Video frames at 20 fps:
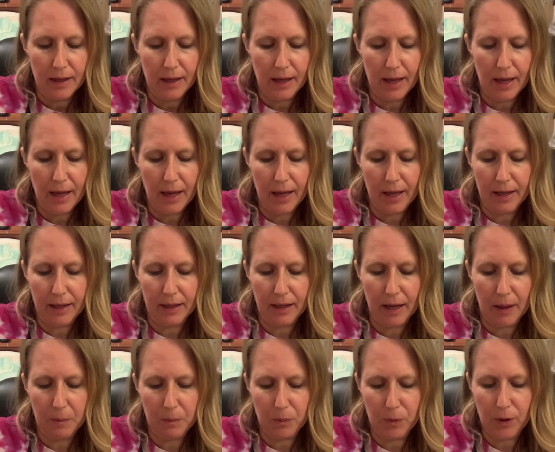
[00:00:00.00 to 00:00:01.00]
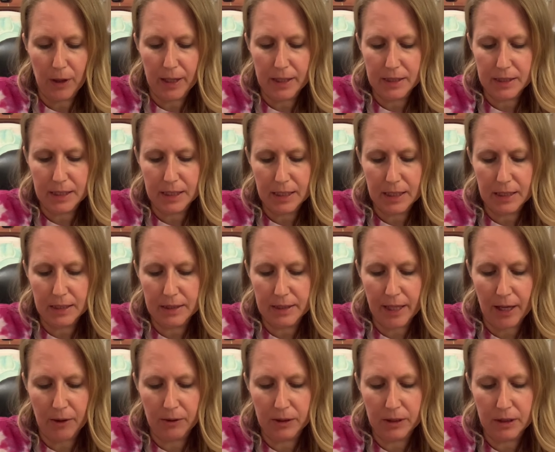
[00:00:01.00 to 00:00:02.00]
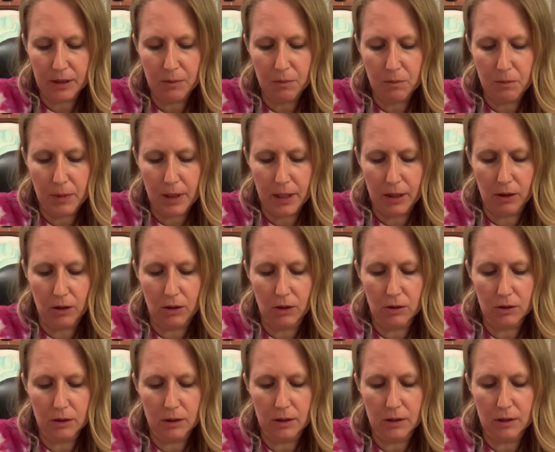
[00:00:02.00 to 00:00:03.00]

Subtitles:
and I'm pressing it down in the middle.